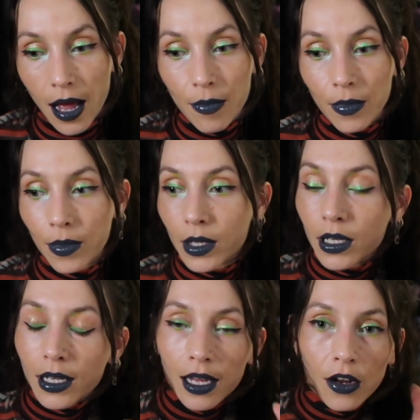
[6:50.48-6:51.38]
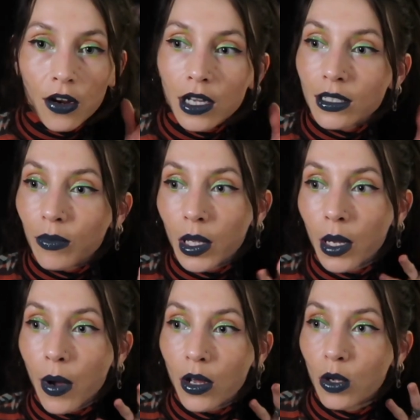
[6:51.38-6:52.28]
I'm hearing
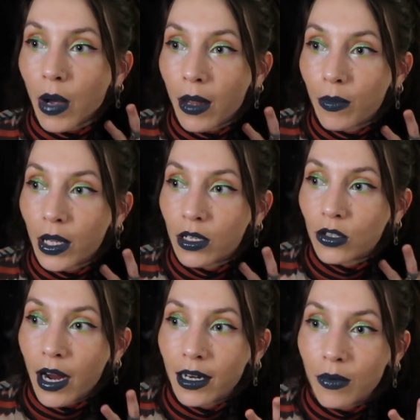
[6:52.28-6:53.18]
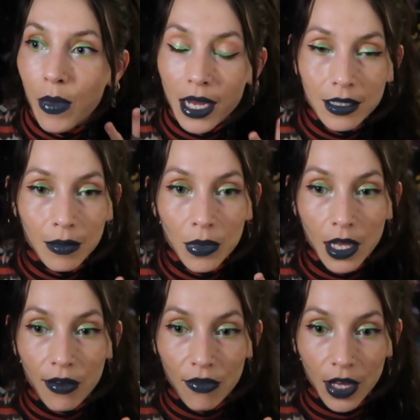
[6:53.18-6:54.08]
something about you might be trying to make
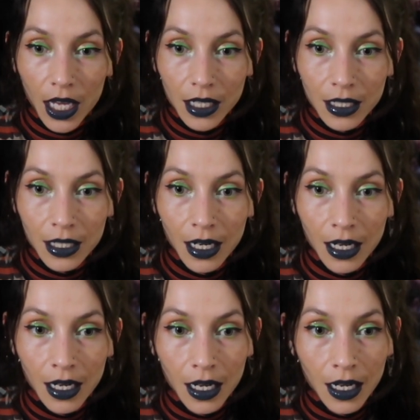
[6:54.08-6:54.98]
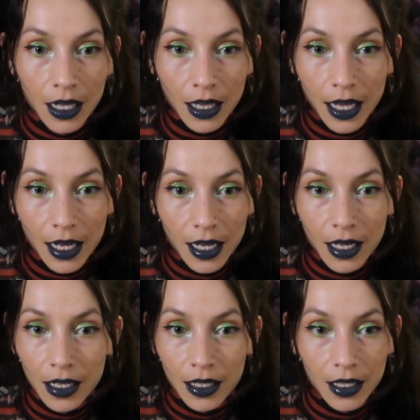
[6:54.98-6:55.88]
something fit,
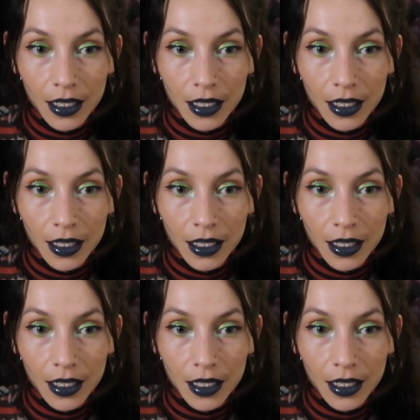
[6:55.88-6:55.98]
like,